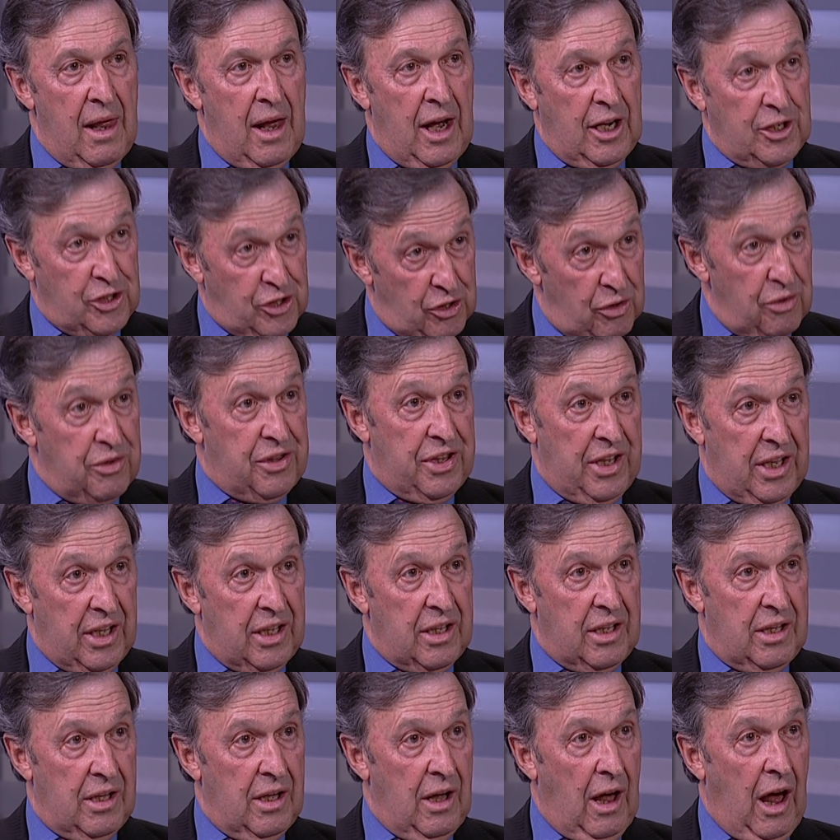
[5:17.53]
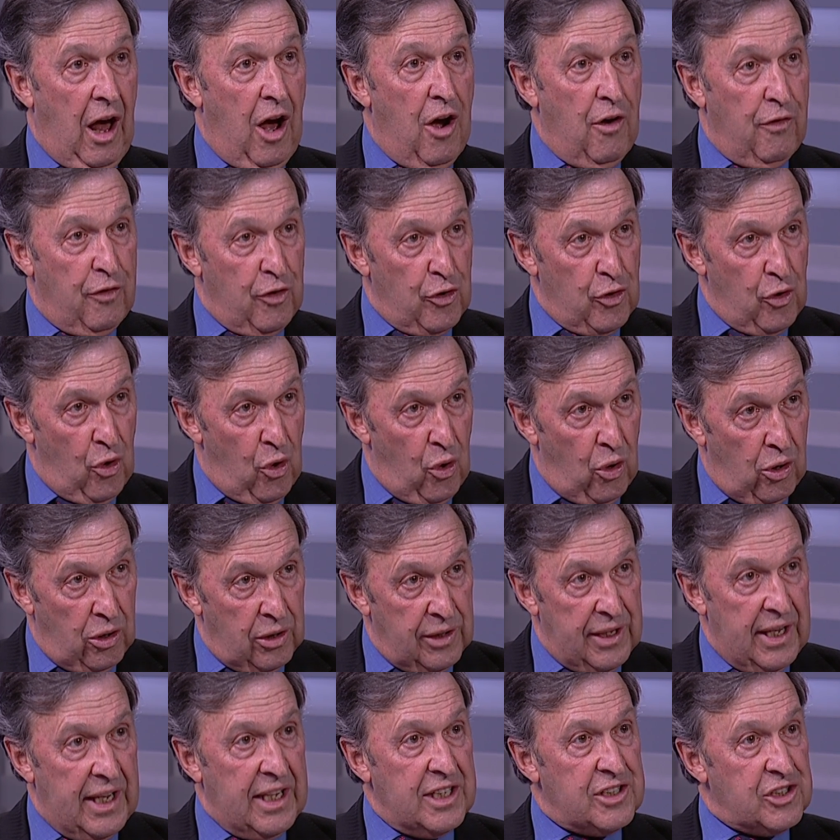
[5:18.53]
I do think
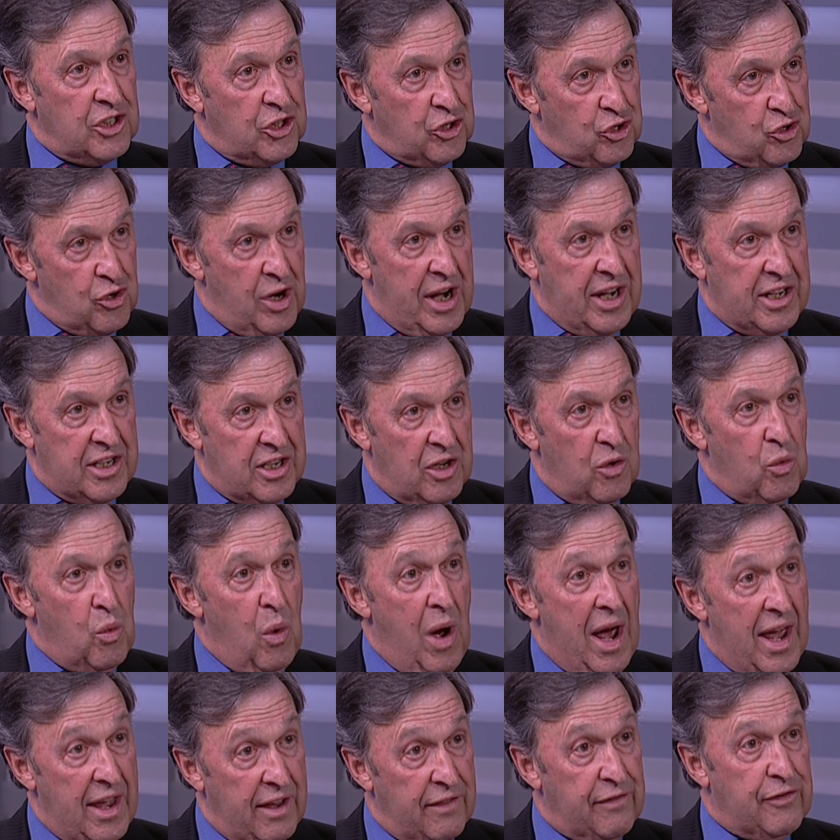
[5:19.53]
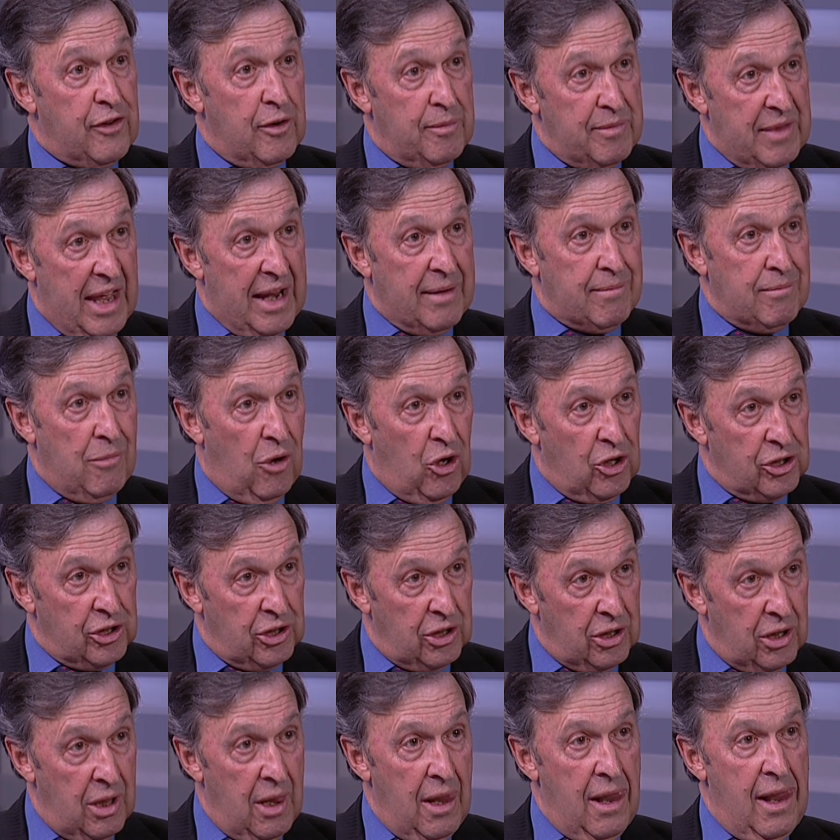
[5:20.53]
overall there is a trend away from that
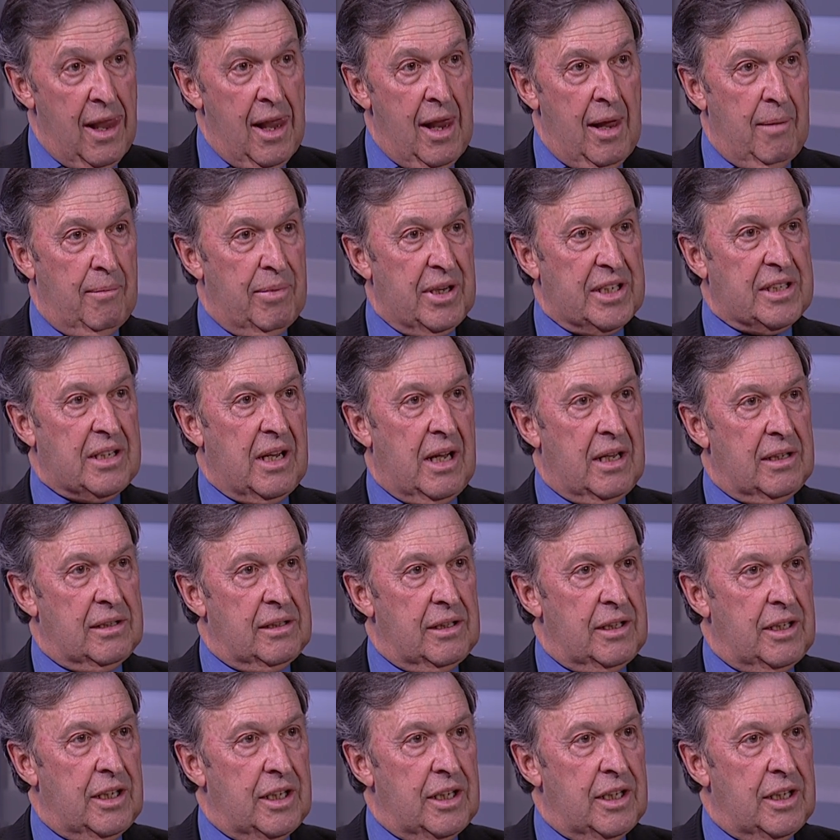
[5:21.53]
model, but I